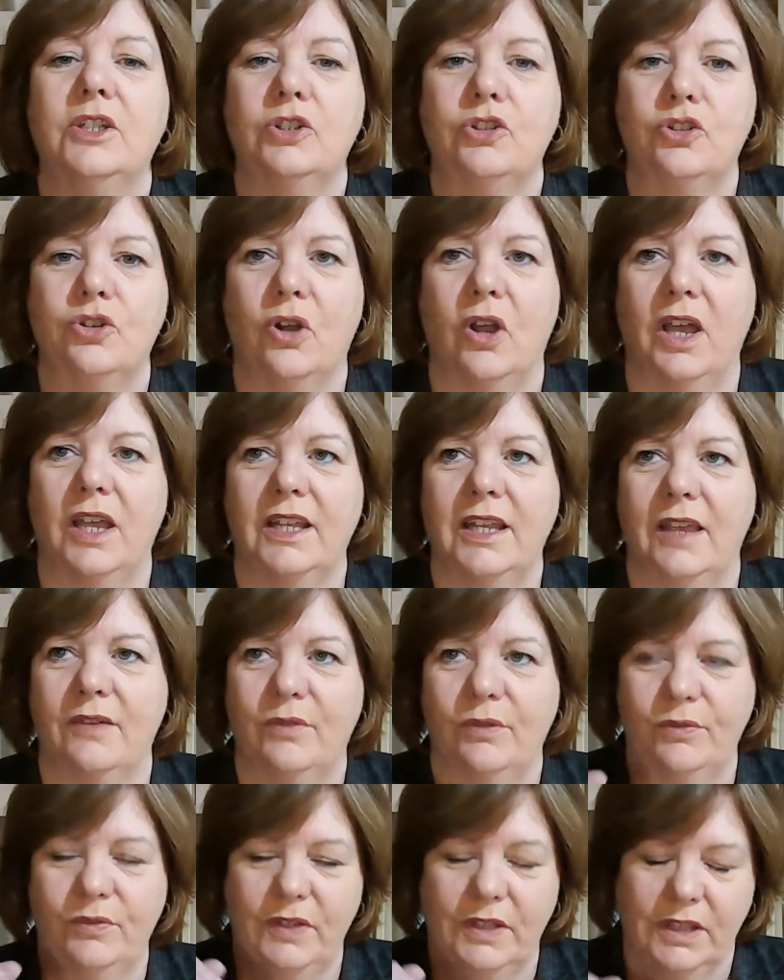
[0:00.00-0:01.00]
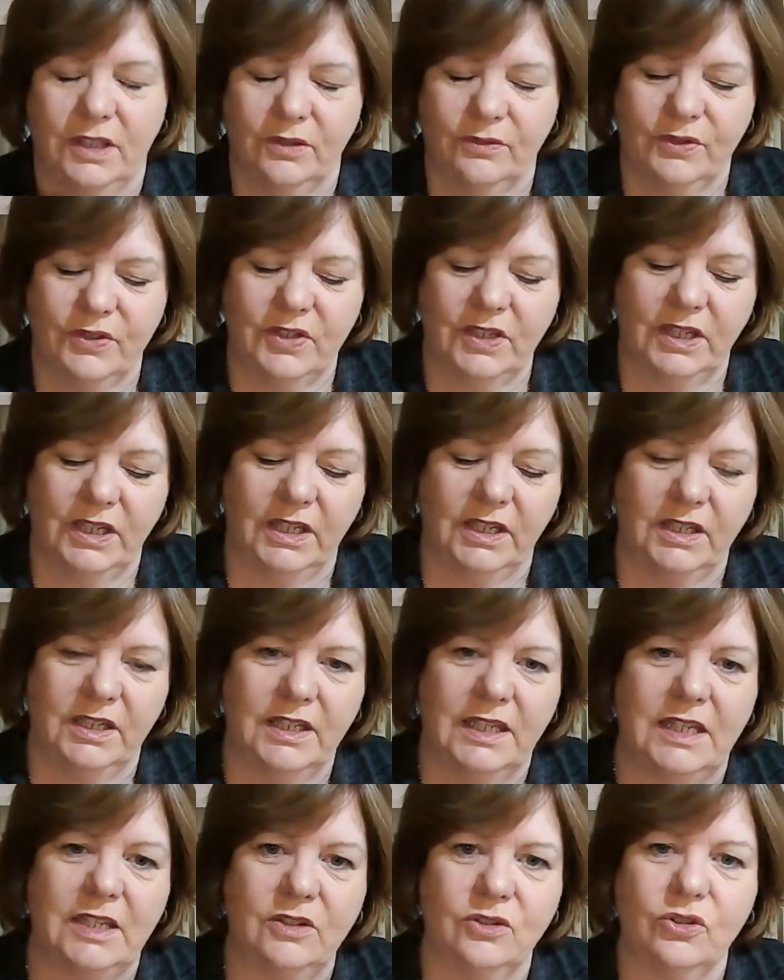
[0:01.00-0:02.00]
try and have a feeling of singing
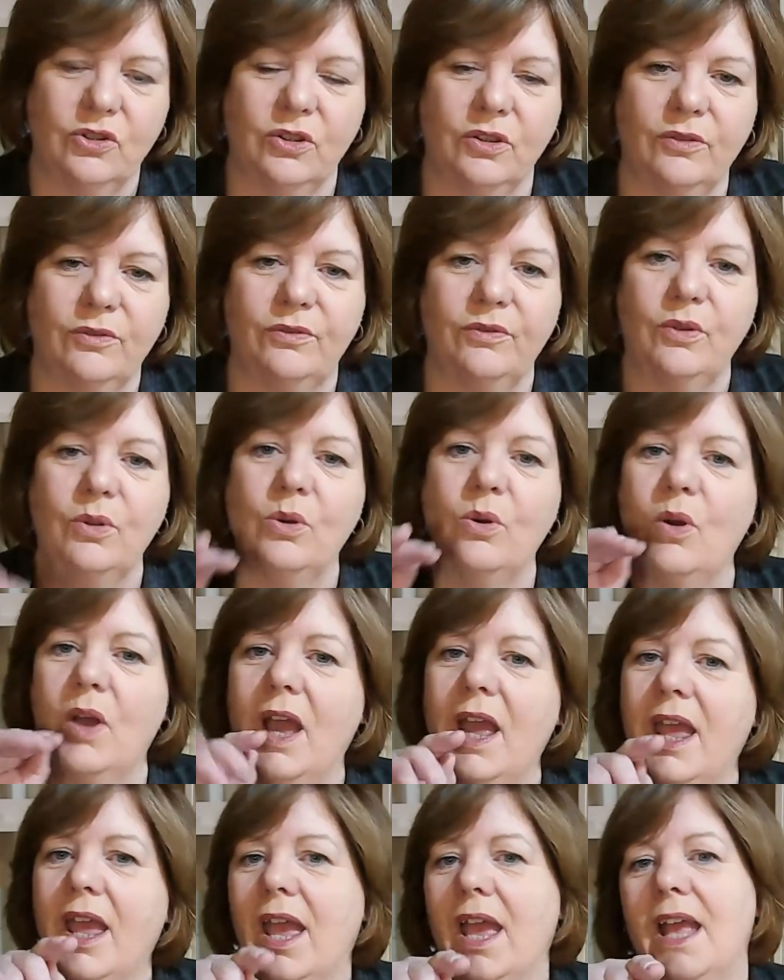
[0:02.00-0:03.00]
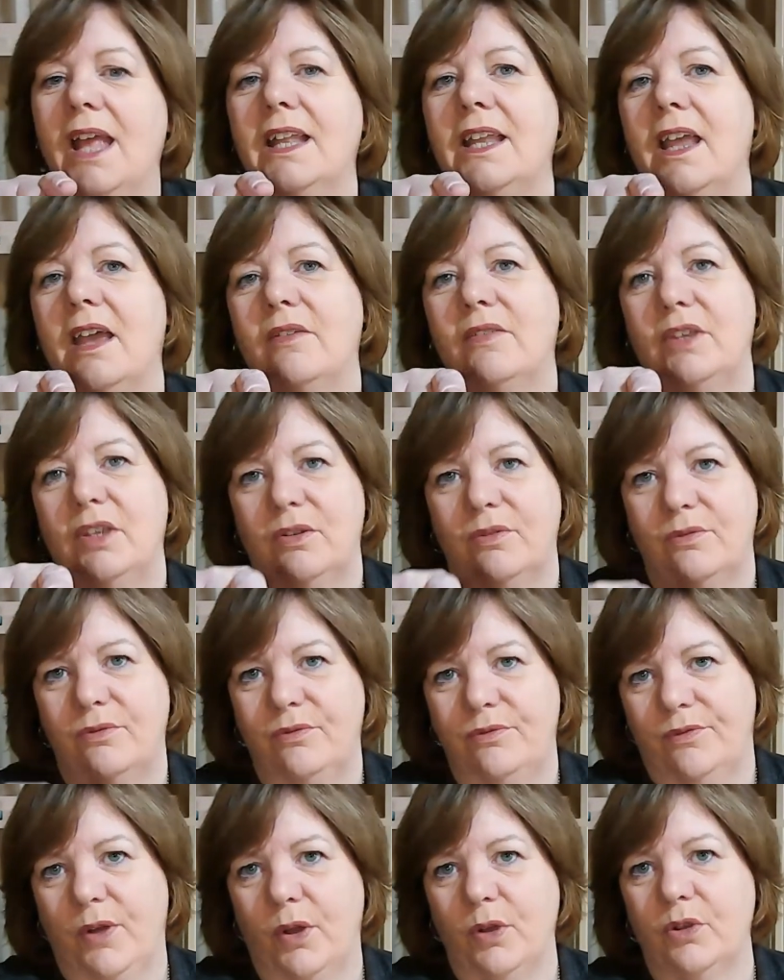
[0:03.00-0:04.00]
into the floor and having a
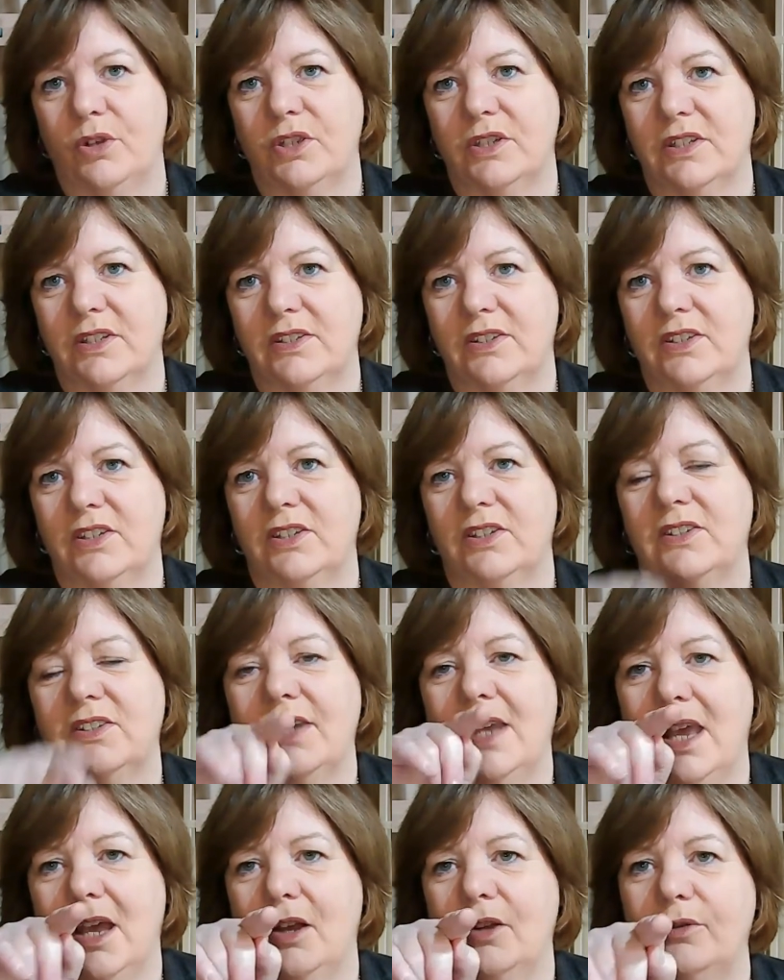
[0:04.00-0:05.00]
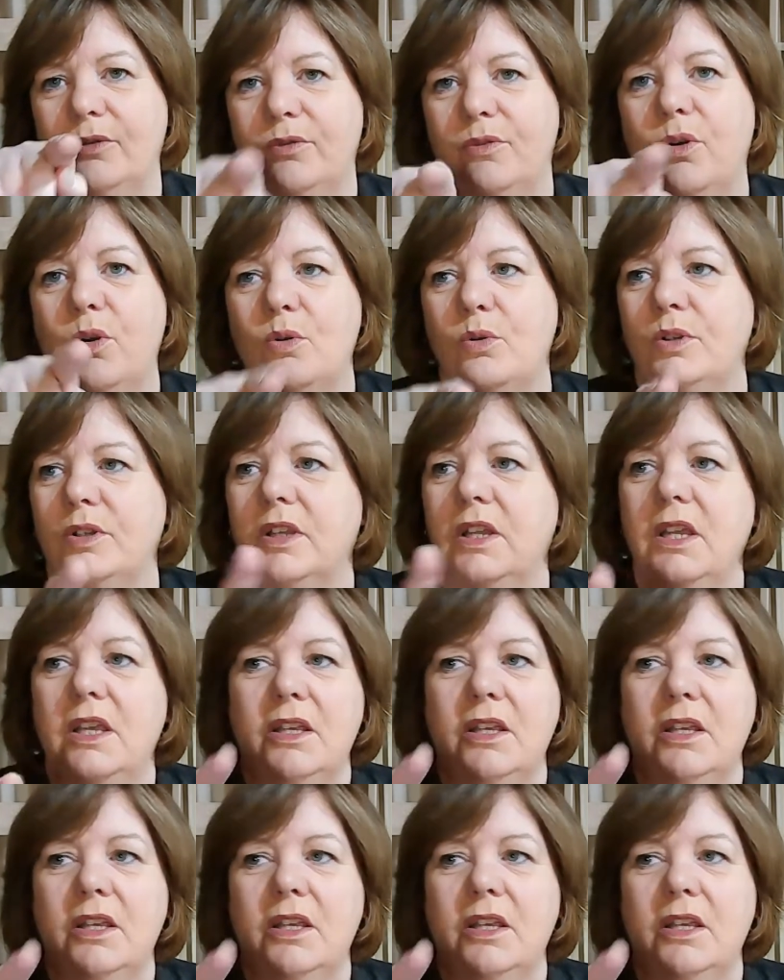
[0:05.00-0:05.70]
focused sound forward.